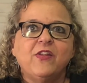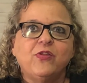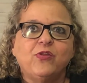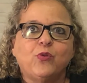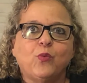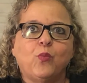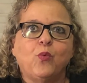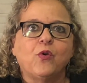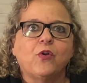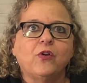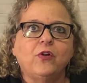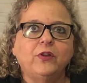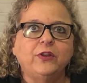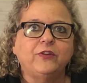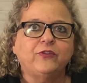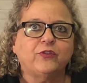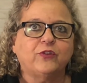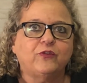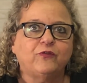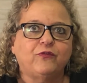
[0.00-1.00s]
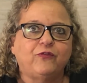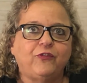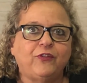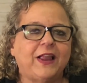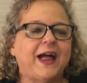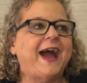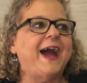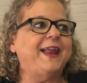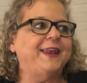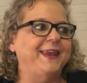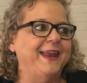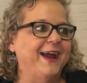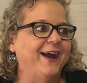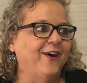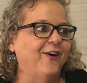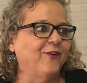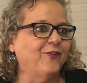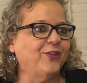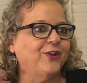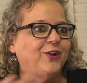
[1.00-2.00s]
The world is flat
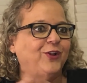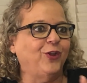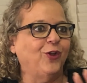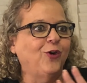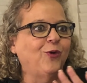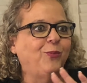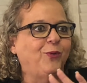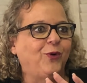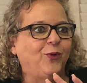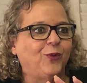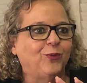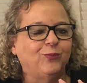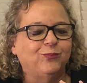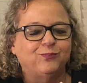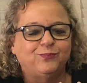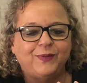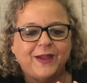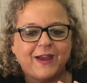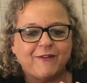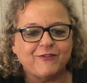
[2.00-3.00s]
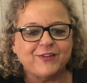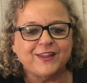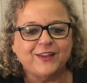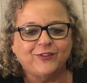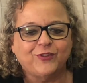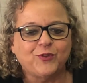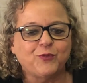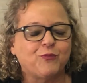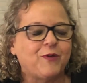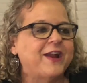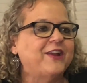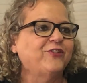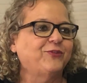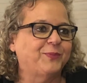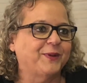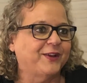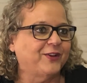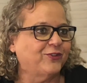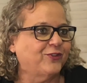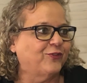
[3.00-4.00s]
now. The global, everything's erased
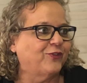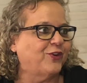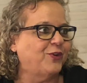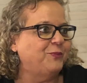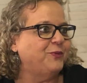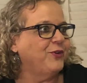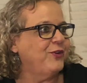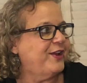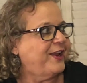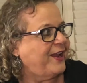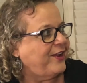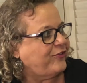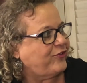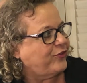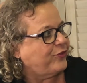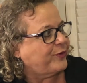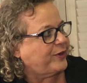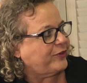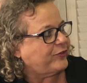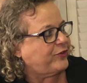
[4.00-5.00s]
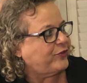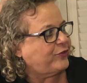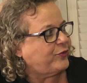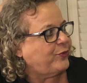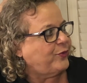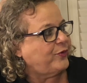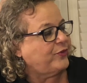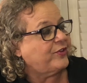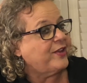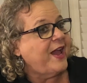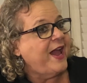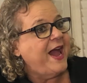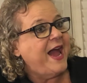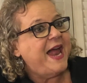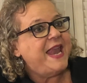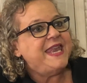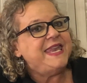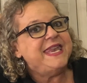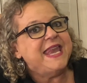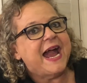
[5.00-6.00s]
because of communications, because of tools.
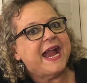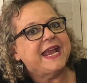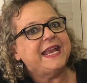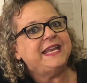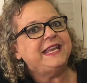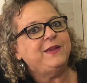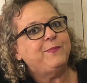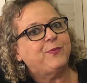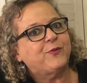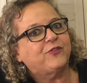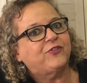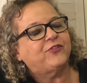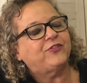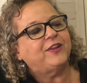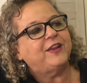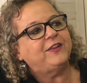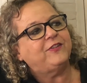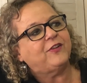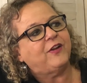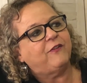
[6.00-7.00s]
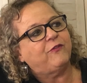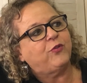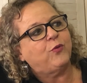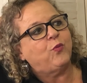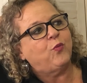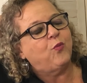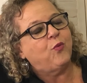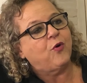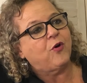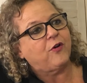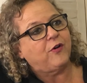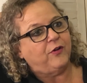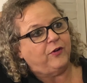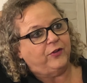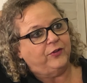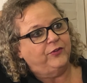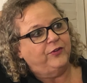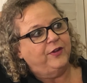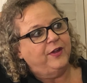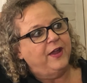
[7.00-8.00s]
90% of the
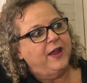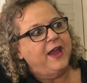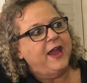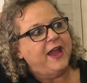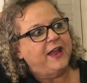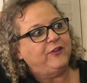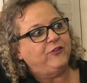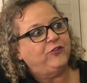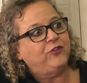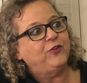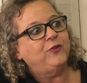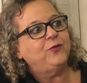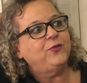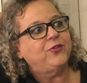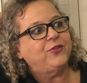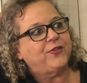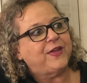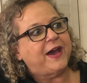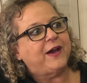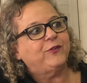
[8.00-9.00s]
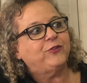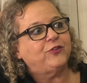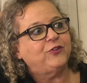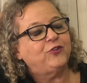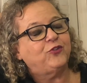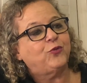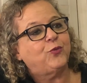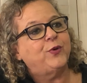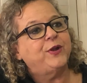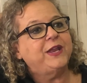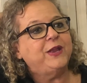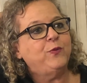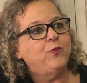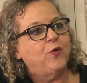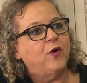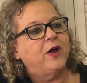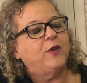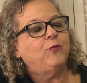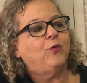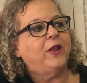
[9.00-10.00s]
world in 2021
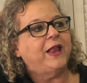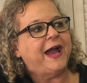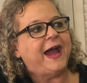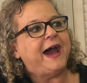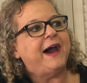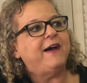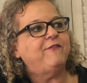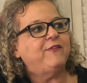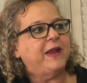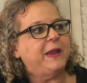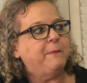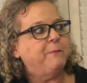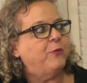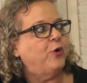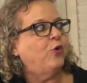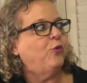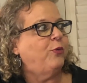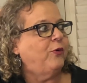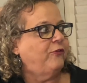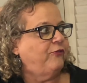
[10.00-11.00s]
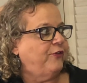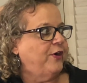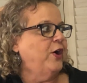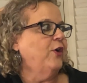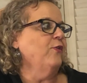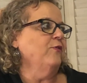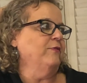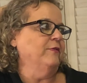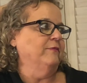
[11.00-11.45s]
will have a mobile phone.